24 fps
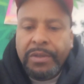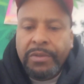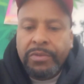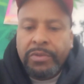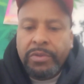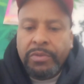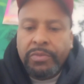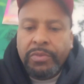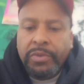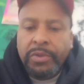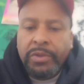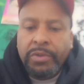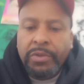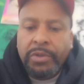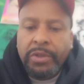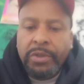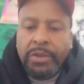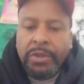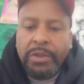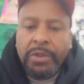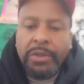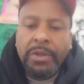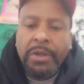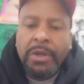On some real
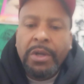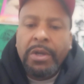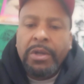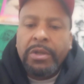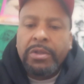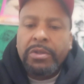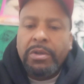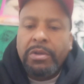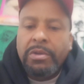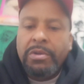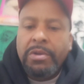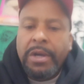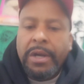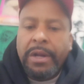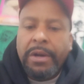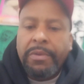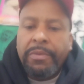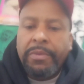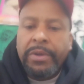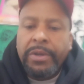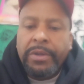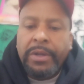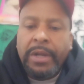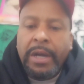shit. So you gotta
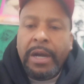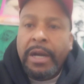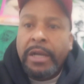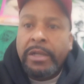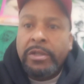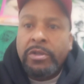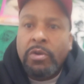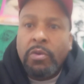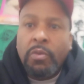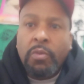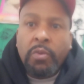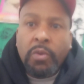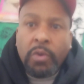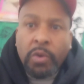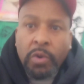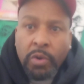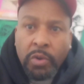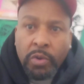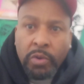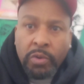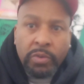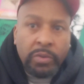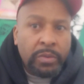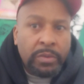realize the
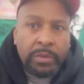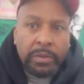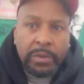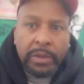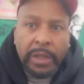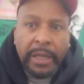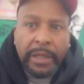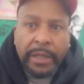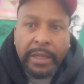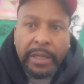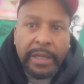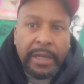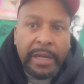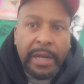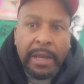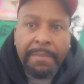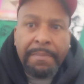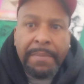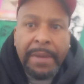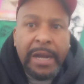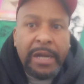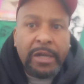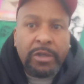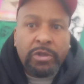world, they looking at
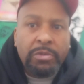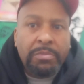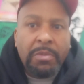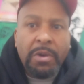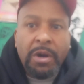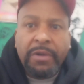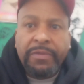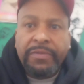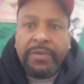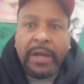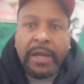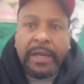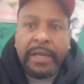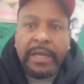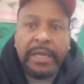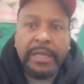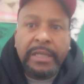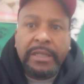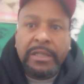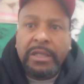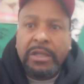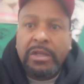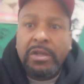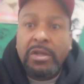Madrimov like
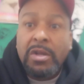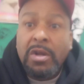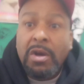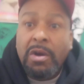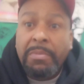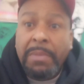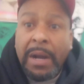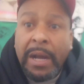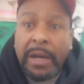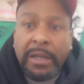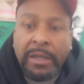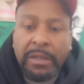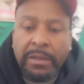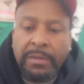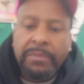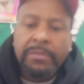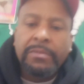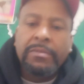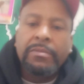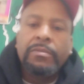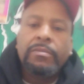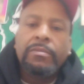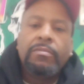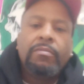he's a nobody.
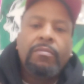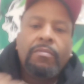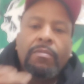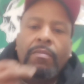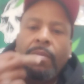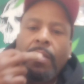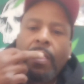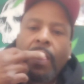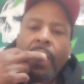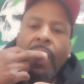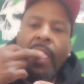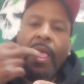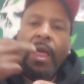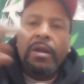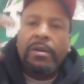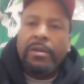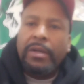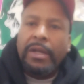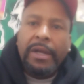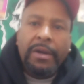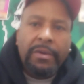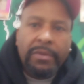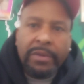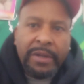
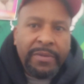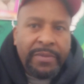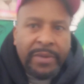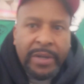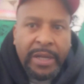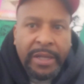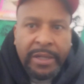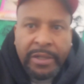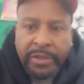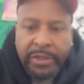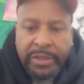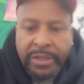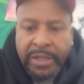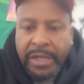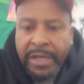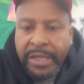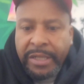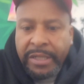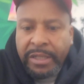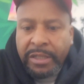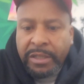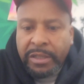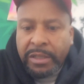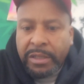They don't even
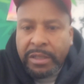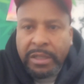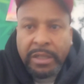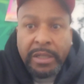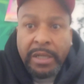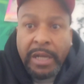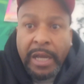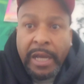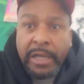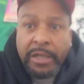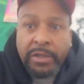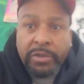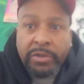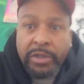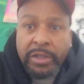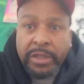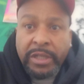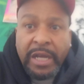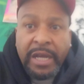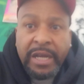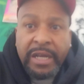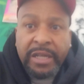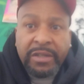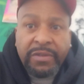understand this is a
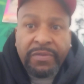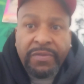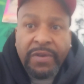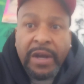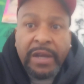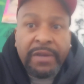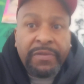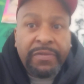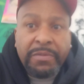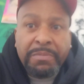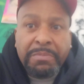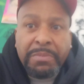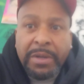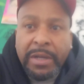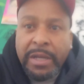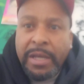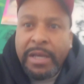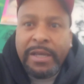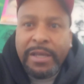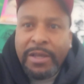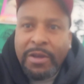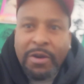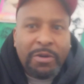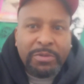dangerous ass fight for
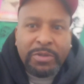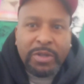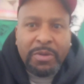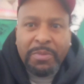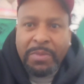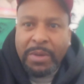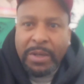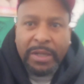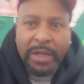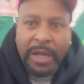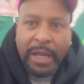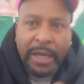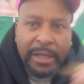Bud. you know what I'm talking about?